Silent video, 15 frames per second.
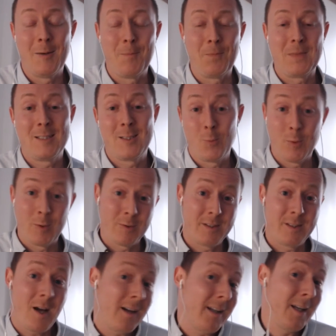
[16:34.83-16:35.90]
So we're
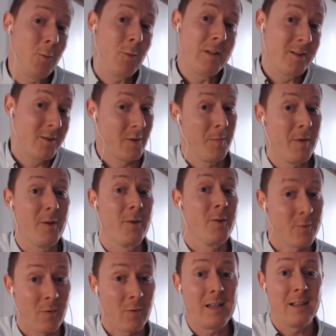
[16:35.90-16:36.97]
talking with
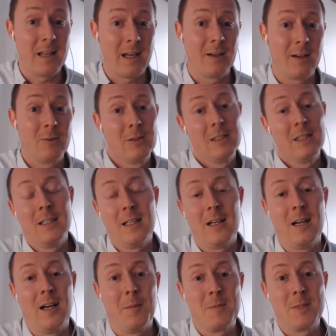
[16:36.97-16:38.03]
distributors right now.
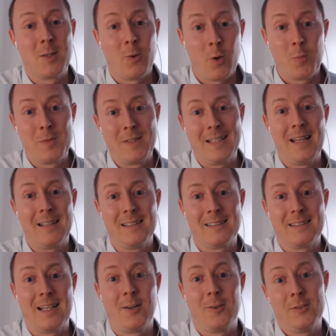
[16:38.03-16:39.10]
So hope to get
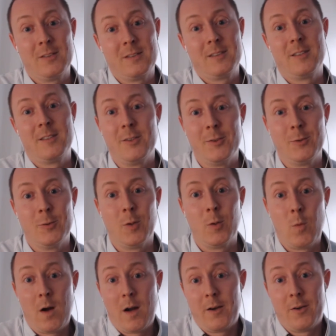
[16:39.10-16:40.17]
this out to a
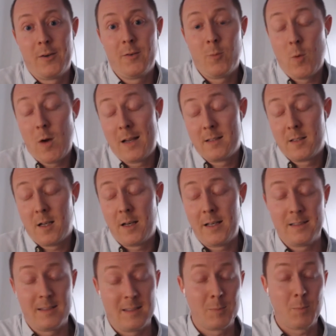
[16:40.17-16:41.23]
widest
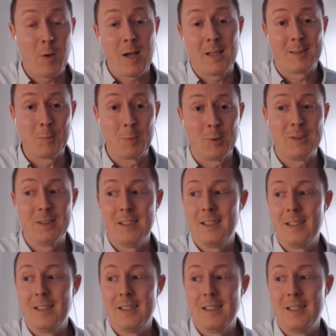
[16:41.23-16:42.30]
audience as possible.
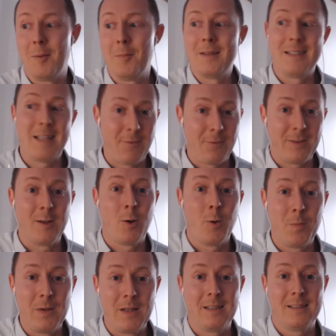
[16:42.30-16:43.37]
And definitely
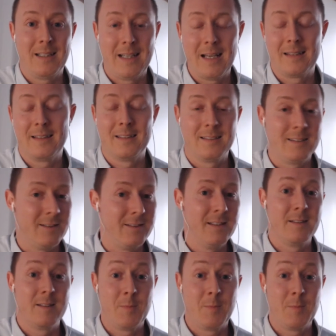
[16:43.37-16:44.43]
hoping to get this,
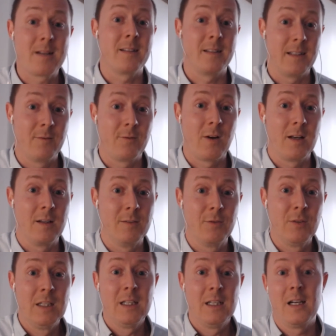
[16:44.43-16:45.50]
especially in front of
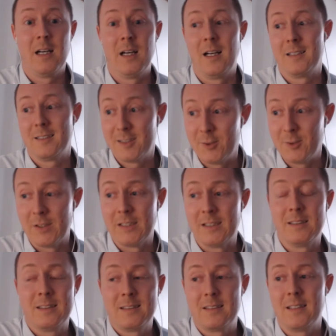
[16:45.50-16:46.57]

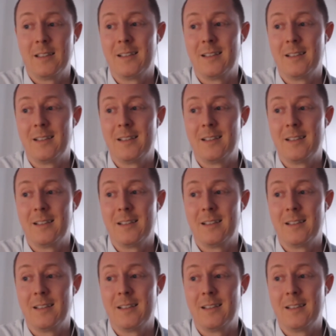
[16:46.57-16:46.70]
students